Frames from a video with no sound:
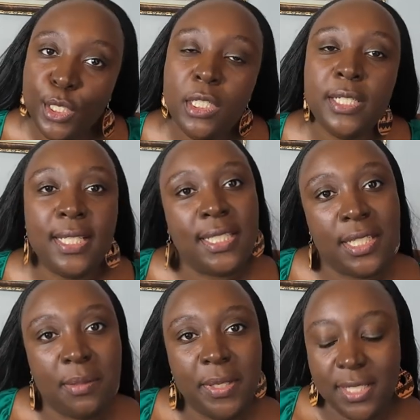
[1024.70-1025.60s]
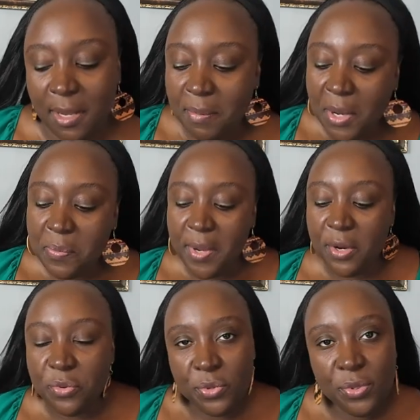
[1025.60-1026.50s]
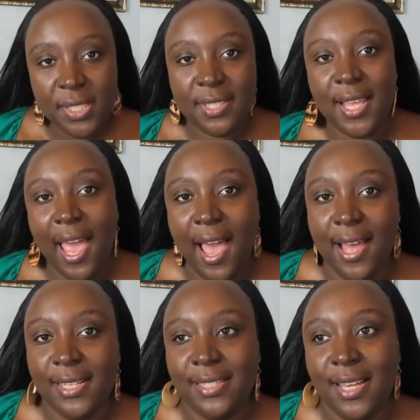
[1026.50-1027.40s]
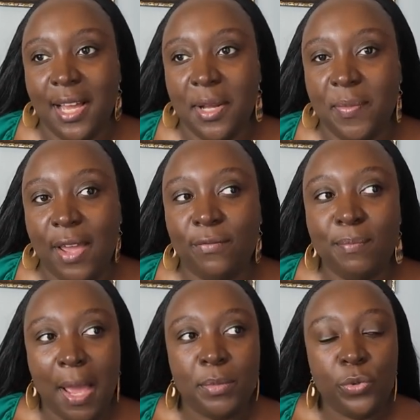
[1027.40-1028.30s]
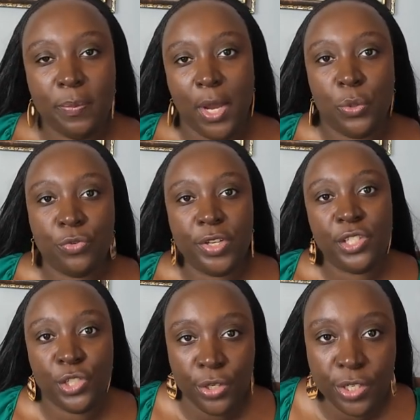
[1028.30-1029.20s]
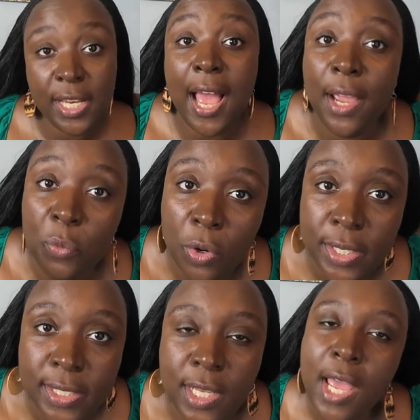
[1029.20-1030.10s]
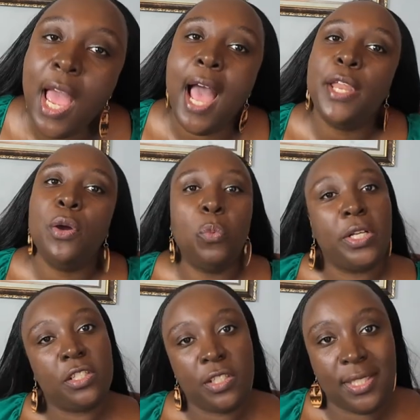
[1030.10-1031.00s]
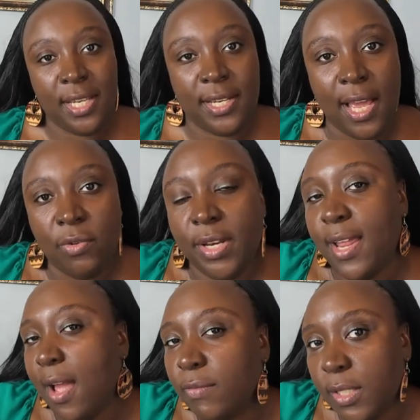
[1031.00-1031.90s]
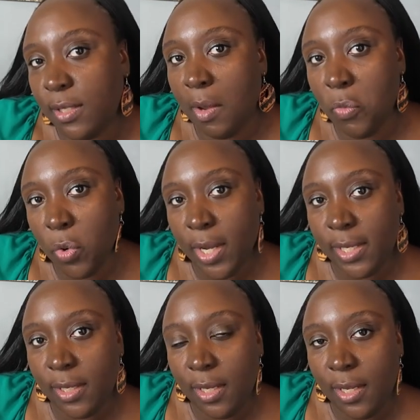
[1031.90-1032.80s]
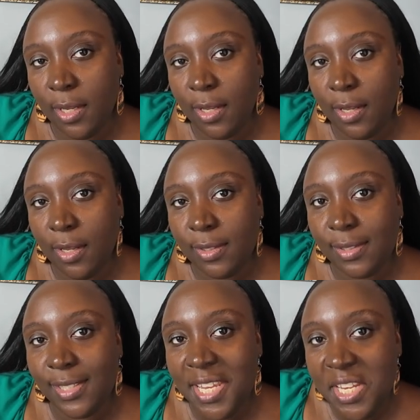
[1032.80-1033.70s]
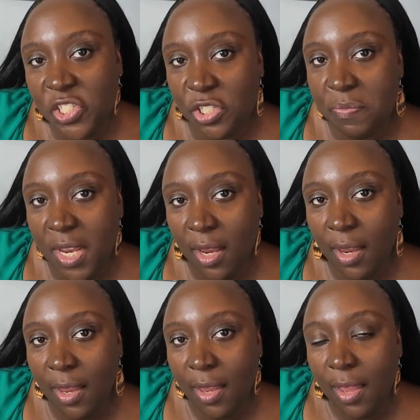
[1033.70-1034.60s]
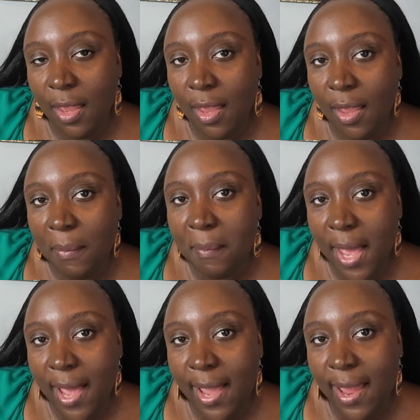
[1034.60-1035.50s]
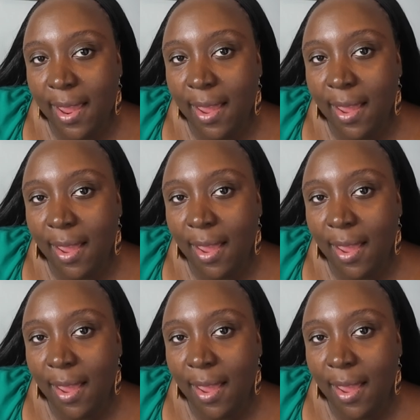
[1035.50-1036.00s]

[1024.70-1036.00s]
to learn a little bit about my roots, and I'm doing my own research. I don't want to sit down and have someone teach me my